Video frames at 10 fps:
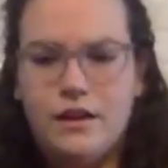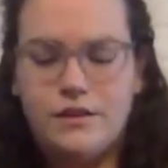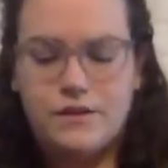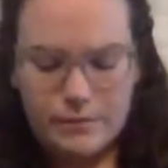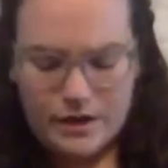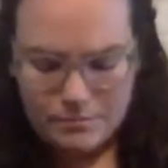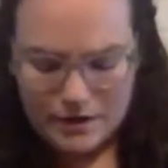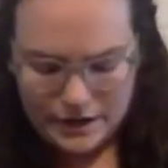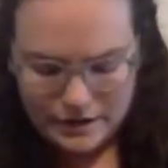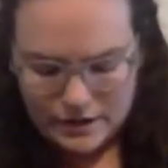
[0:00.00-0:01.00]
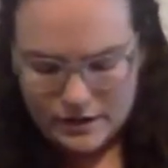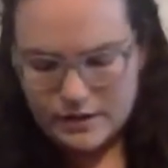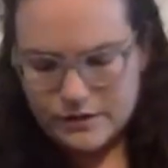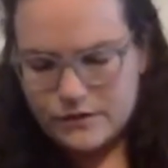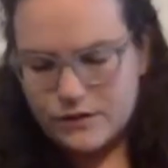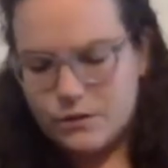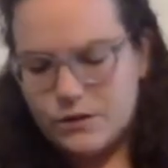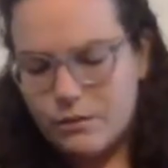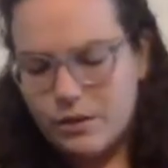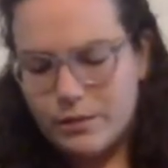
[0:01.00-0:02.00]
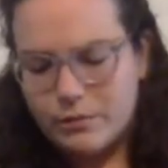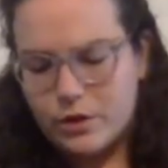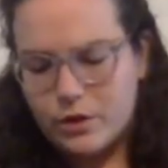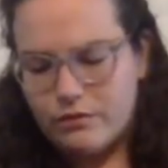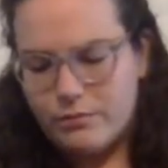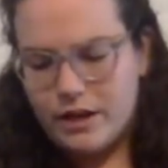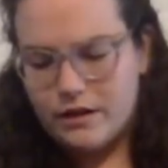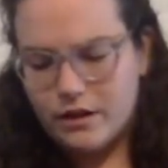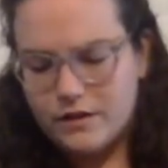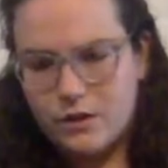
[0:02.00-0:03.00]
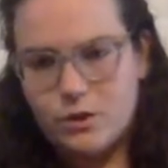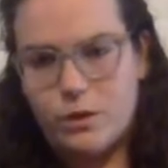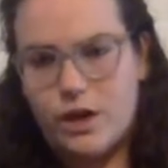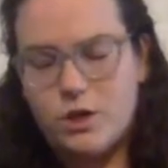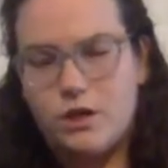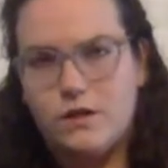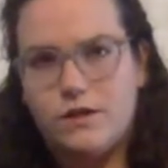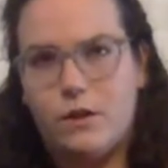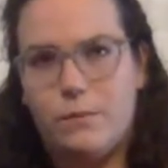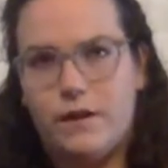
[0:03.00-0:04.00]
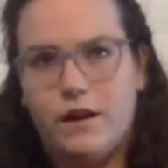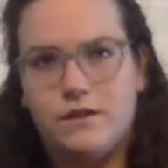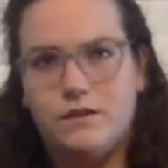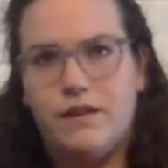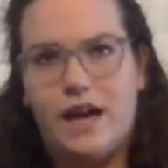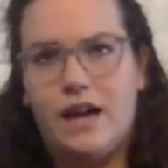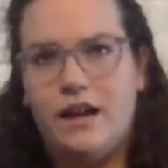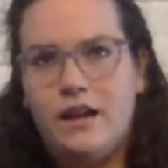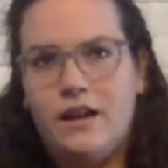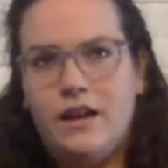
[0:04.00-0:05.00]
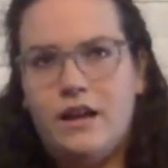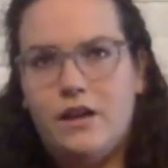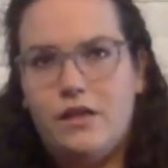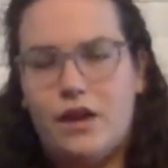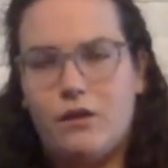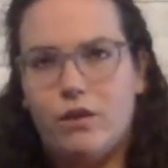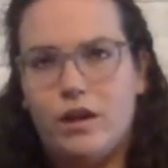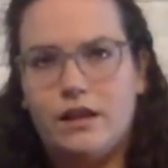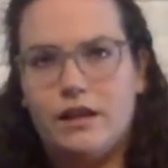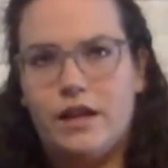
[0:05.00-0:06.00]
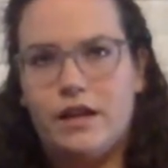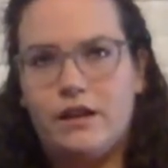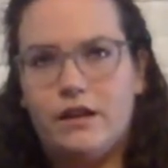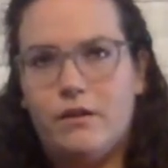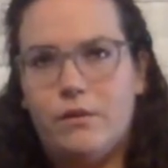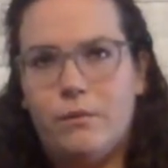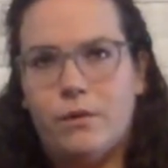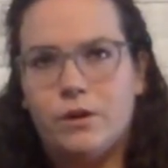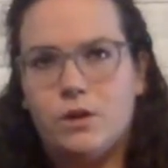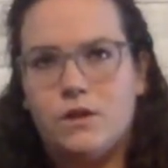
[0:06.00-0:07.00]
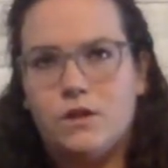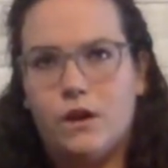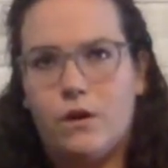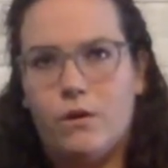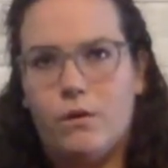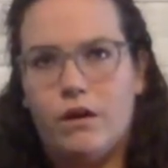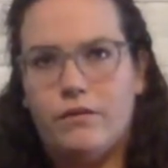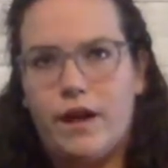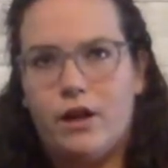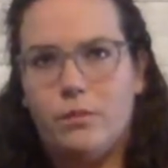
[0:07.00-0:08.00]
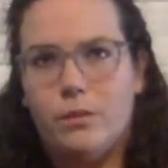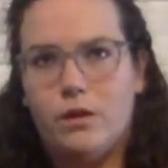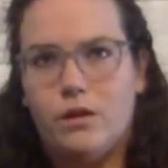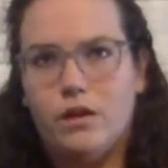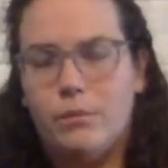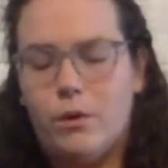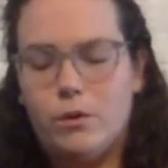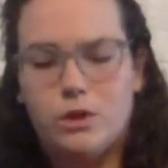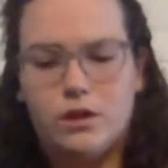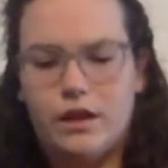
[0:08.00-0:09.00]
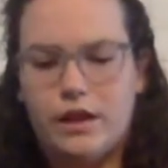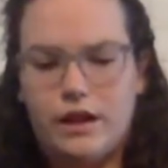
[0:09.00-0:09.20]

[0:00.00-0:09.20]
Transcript: somehow made it. So many people could have been in our situation. So because of that, they really were just so available emotionally,